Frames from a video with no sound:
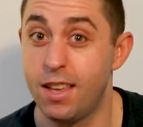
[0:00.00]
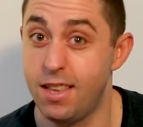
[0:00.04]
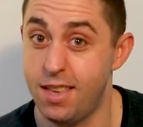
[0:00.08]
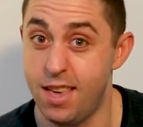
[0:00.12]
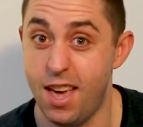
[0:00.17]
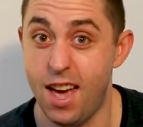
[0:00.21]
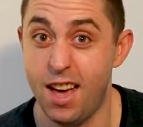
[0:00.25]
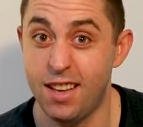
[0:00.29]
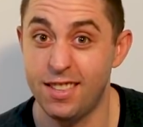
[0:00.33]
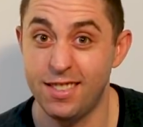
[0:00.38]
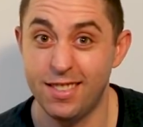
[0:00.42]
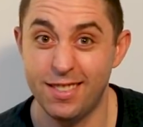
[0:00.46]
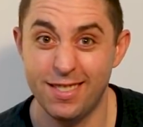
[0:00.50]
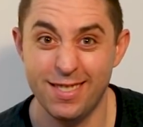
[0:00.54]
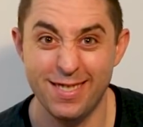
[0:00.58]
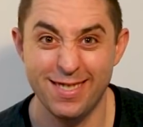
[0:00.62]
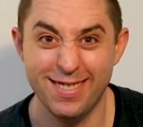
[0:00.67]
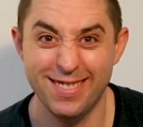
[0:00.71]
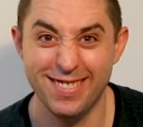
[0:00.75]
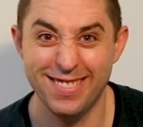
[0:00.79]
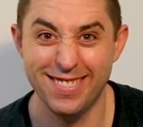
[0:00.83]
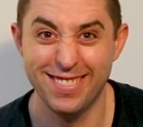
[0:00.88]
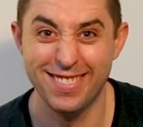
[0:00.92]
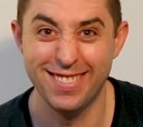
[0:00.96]
Yes,
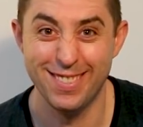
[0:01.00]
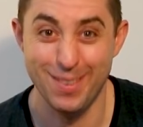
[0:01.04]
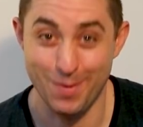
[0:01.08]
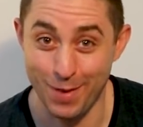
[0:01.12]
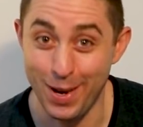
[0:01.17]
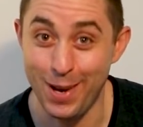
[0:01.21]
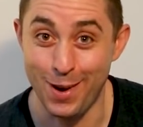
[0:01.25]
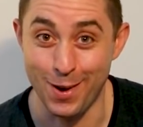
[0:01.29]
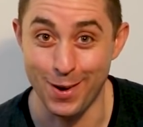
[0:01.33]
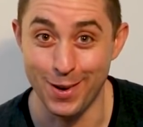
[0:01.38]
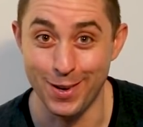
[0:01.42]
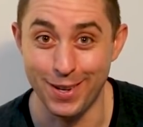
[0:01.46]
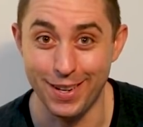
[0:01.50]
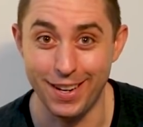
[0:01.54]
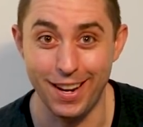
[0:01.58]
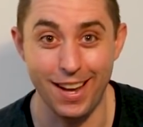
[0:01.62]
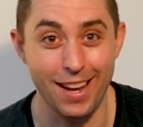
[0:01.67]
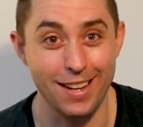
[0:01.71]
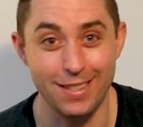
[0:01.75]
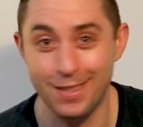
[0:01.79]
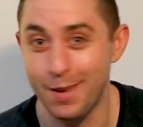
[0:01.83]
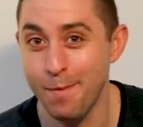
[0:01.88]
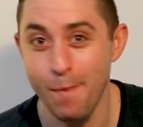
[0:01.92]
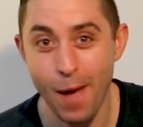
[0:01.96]
we
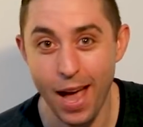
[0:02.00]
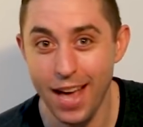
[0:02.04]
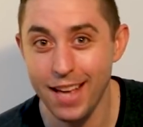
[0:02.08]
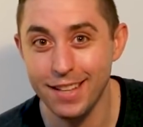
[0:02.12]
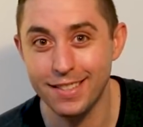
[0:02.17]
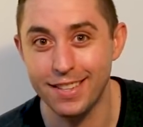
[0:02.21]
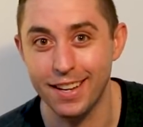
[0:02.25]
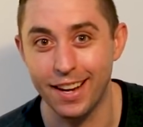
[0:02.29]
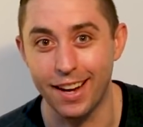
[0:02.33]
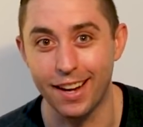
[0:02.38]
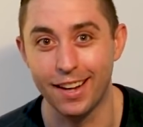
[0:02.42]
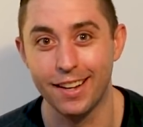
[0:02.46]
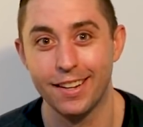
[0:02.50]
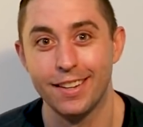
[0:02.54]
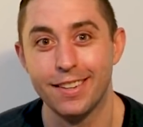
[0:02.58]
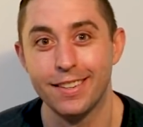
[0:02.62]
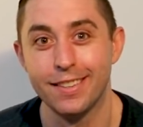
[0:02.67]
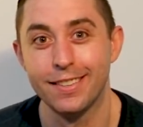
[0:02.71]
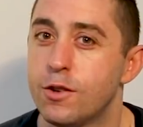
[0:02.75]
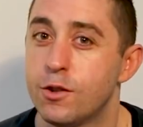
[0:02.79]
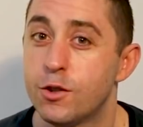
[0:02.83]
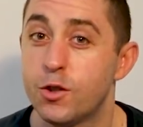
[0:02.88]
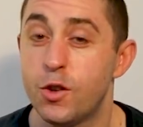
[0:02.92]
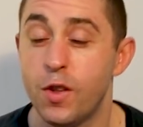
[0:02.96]
could. It's amazing.
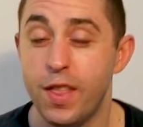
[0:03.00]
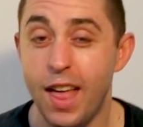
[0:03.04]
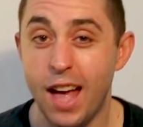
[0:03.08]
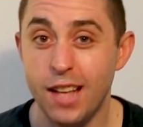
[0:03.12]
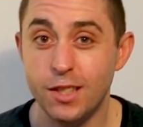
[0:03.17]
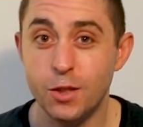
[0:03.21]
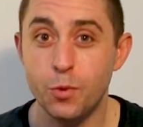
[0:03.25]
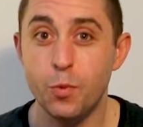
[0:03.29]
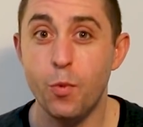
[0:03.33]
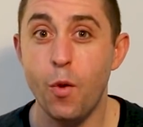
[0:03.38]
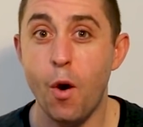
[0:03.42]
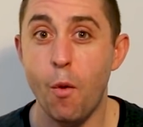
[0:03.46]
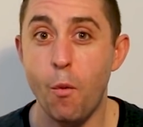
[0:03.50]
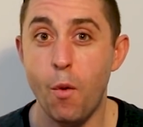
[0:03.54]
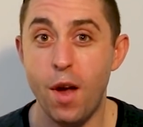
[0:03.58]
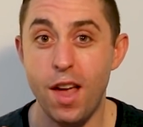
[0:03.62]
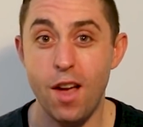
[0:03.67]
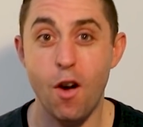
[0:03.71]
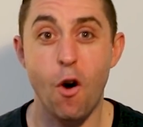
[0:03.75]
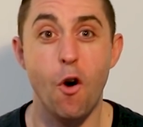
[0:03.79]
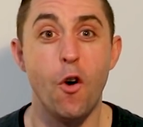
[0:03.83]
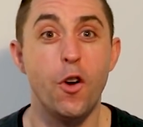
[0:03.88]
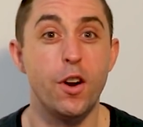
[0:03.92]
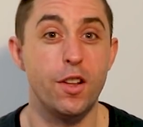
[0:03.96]
So that's what
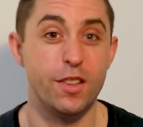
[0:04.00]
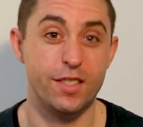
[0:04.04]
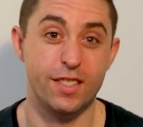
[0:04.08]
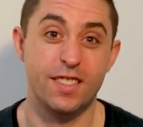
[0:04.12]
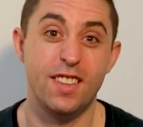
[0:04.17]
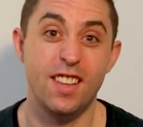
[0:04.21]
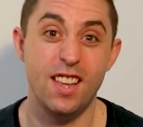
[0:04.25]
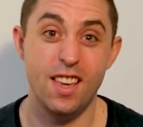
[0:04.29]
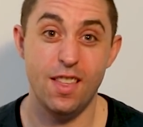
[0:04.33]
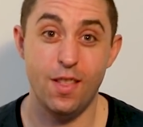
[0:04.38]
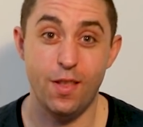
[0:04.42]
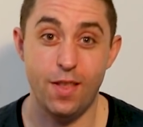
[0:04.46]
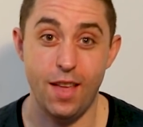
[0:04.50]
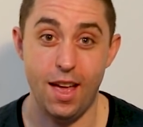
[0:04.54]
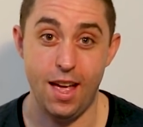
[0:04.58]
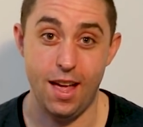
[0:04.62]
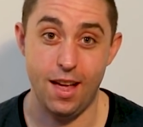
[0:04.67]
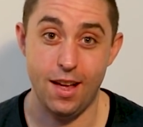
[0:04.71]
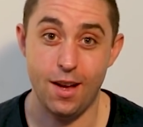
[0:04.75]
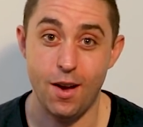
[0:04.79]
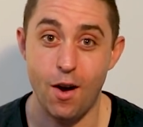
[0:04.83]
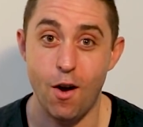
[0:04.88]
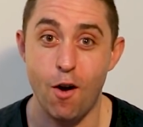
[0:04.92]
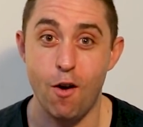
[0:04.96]
we honestly
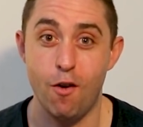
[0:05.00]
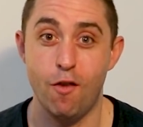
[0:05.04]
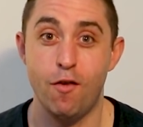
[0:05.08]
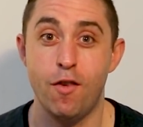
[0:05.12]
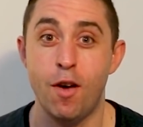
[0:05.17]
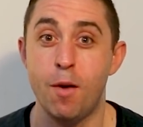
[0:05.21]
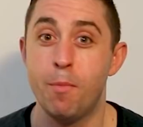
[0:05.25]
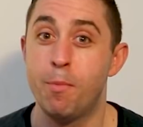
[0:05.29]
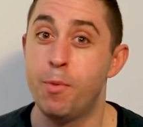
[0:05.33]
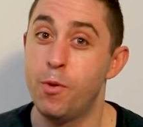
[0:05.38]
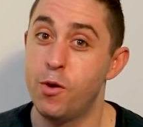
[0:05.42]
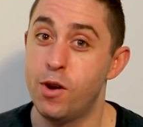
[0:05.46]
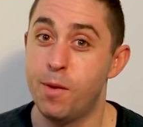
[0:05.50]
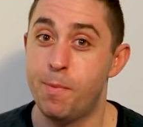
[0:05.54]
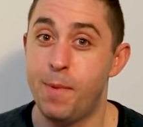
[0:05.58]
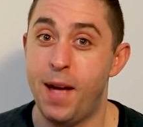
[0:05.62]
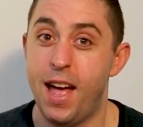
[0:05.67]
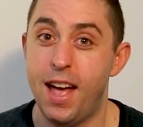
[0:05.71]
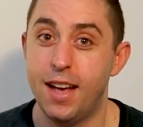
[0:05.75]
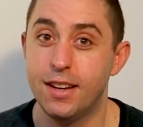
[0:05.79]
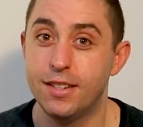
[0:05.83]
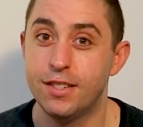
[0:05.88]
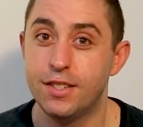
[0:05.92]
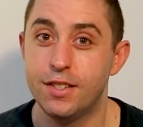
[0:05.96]
think of
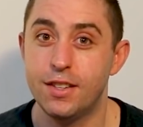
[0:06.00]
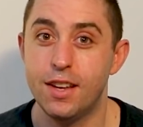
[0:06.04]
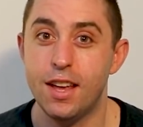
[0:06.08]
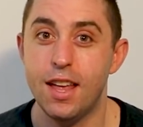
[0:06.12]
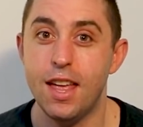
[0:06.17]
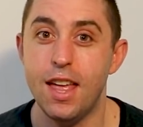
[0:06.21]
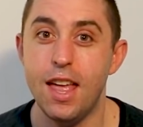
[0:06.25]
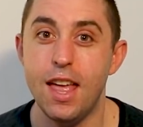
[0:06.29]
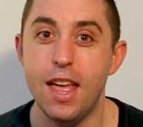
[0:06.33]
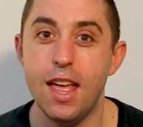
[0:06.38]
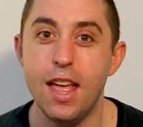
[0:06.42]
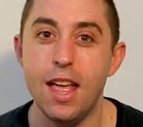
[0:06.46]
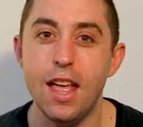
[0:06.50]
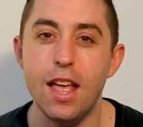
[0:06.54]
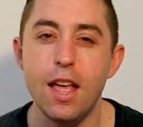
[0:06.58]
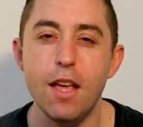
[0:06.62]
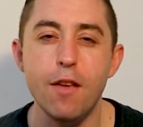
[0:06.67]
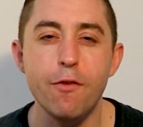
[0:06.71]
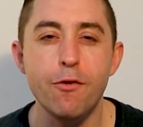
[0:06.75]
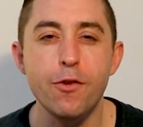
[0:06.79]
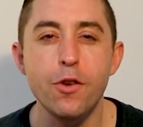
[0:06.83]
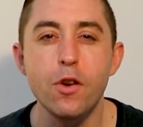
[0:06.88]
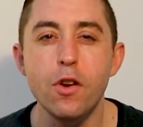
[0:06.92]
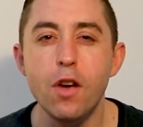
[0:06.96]
Budapest.
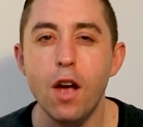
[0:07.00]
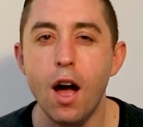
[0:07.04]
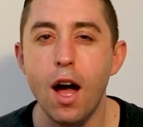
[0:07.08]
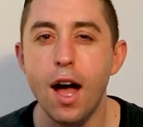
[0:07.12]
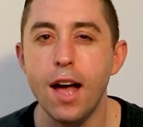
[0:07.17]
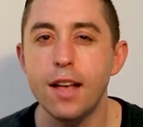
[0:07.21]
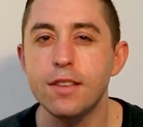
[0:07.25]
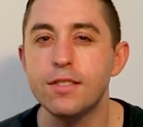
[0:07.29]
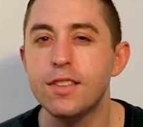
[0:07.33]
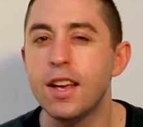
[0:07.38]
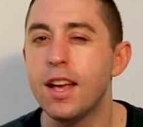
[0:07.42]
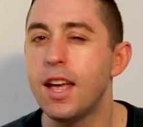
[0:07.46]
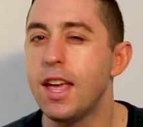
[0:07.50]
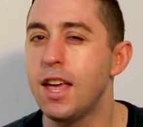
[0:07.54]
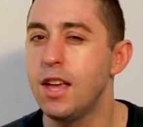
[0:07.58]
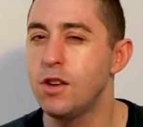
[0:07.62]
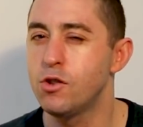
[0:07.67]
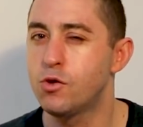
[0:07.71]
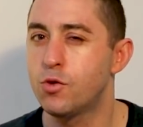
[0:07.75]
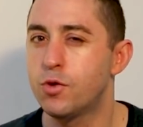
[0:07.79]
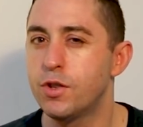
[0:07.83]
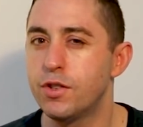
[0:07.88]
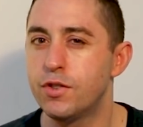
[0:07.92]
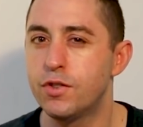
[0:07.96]
If you guys are
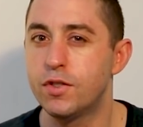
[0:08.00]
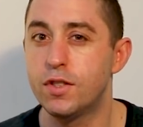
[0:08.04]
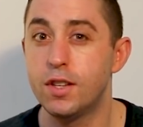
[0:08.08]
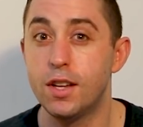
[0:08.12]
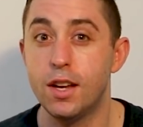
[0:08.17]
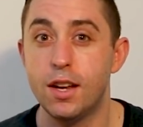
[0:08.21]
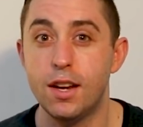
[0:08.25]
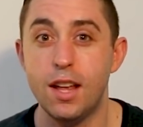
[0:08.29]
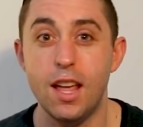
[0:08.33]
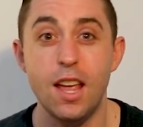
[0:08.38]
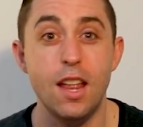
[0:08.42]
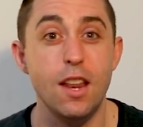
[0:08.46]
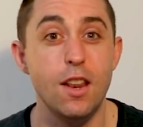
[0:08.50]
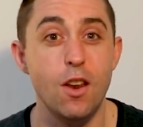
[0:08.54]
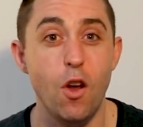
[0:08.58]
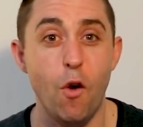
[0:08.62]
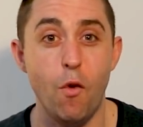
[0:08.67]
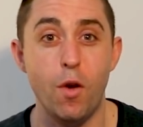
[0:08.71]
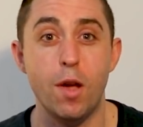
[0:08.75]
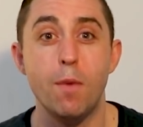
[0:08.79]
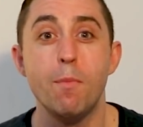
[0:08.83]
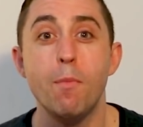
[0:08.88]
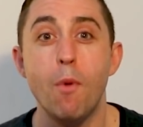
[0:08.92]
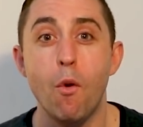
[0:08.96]
interested in
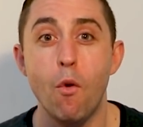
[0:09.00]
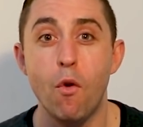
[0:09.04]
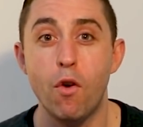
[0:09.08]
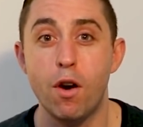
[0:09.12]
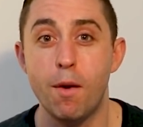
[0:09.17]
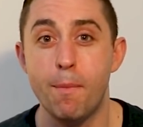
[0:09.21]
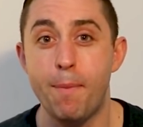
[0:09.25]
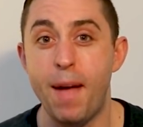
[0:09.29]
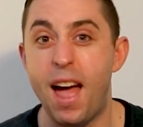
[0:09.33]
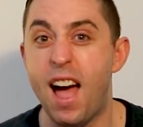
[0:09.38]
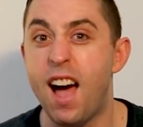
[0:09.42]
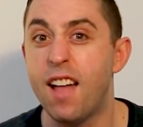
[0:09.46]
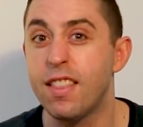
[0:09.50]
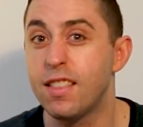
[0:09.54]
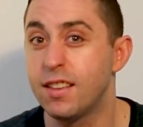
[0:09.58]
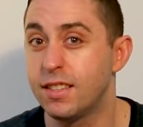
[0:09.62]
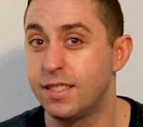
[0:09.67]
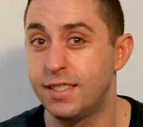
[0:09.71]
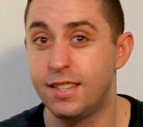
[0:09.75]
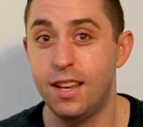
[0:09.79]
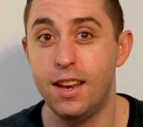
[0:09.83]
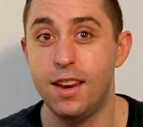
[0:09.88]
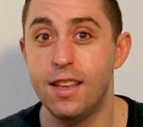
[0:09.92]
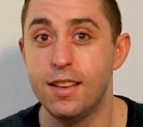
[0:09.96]
knowing more about the
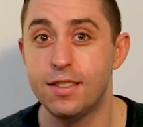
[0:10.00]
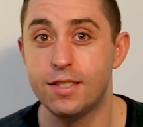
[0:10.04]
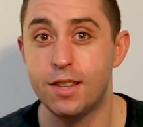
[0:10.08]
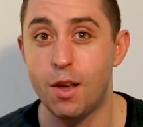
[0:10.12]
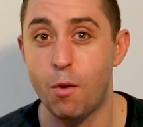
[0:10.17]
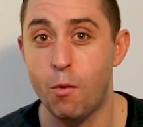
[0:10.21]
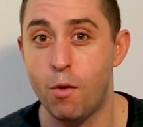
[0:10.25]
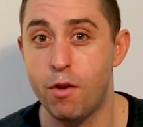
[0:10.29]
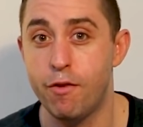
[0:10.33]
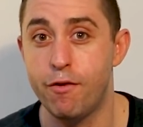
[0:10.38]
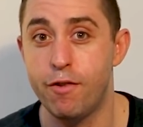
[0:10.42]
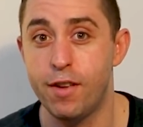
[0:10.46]
cities that we